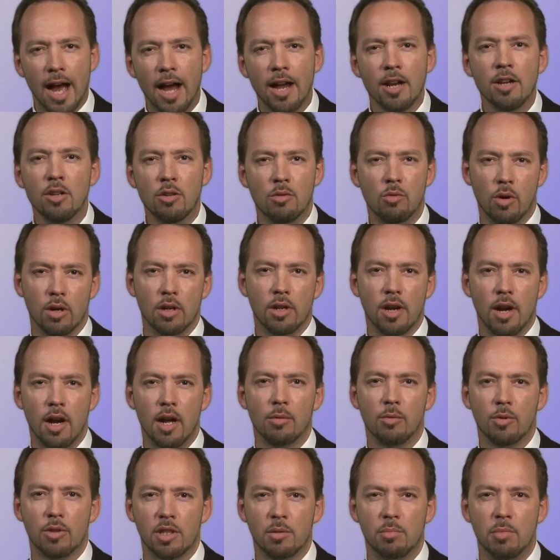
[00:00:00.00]
I knew what
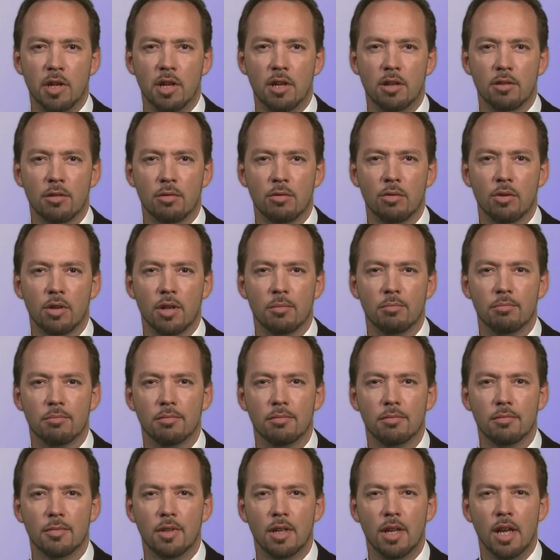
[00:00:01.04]
God was speaking through
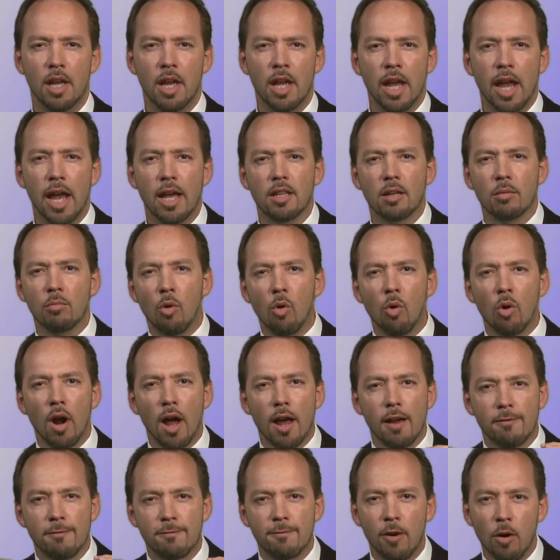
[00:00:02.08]
him. And the more
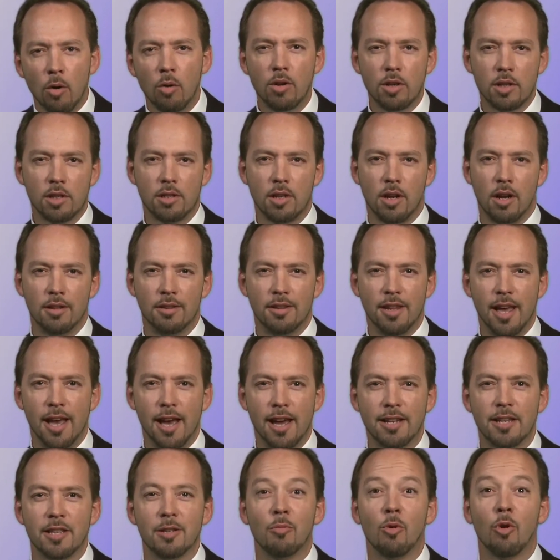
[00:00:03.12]
I focused on
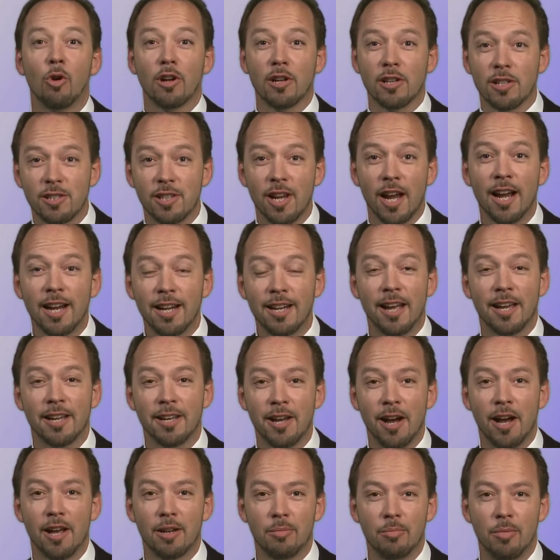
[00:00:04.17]
that, and the more excited I
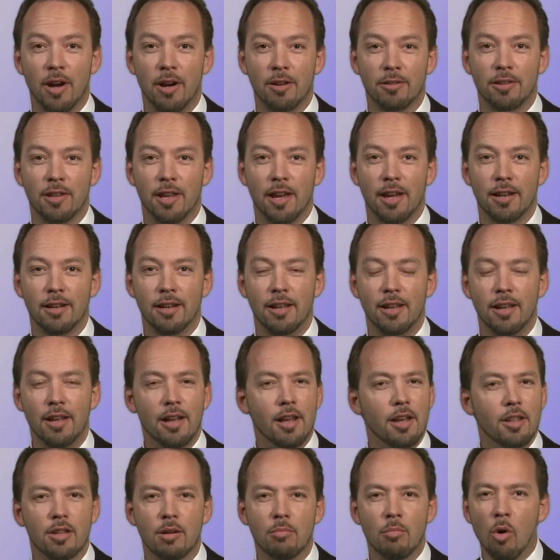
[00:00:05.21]
got about that,
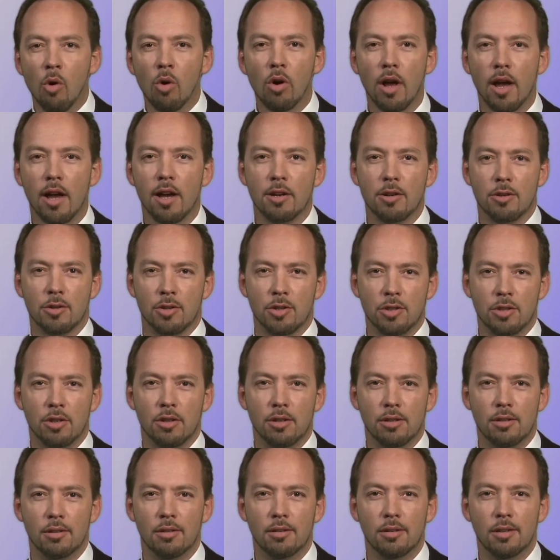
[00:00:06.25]
the more I
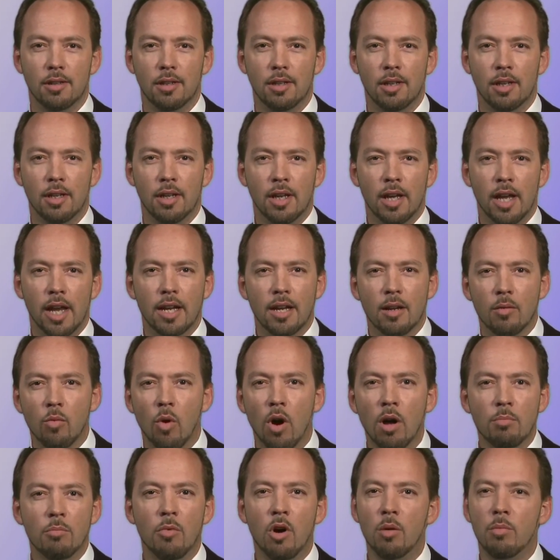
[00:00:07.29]
understood. And in
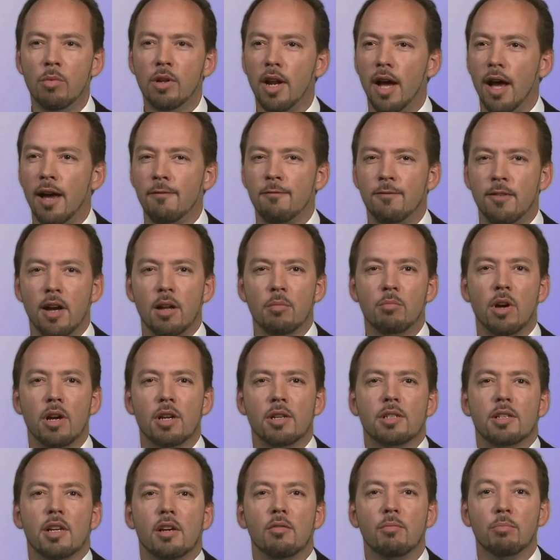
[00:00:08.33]
one moment, I found
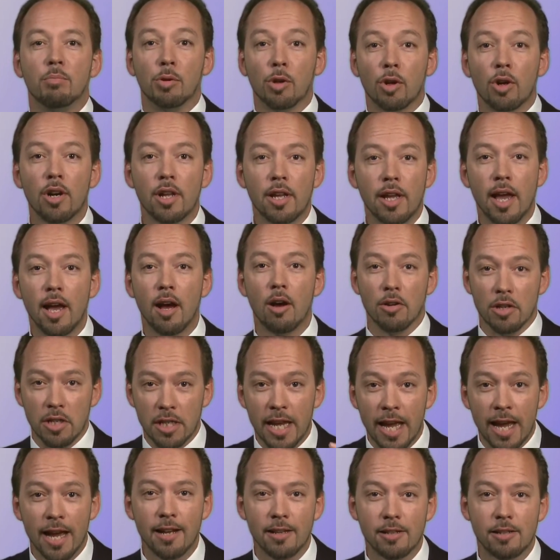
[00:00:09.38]
myself blurting out,
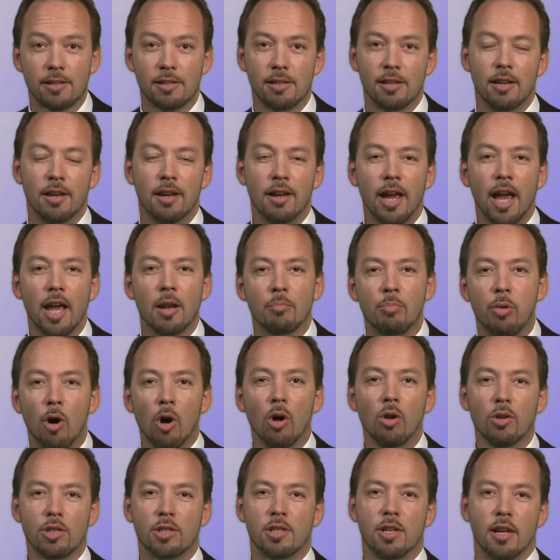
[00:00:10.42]
yes, and
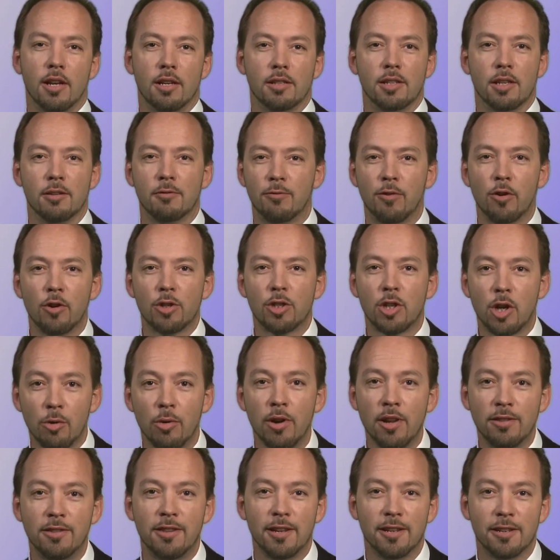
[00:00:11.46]
Paul says in 1
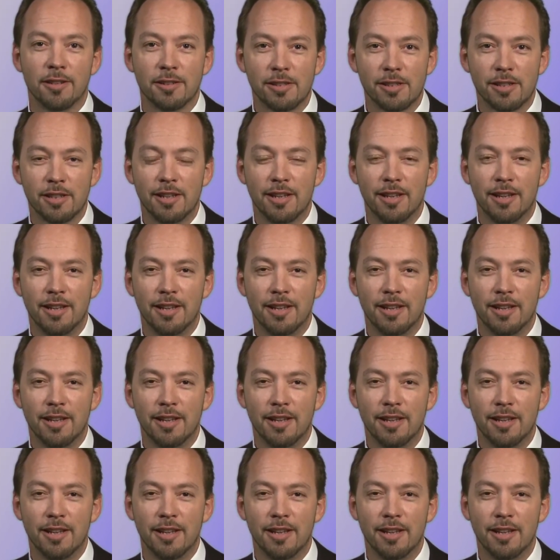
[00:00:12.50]
Corinthians,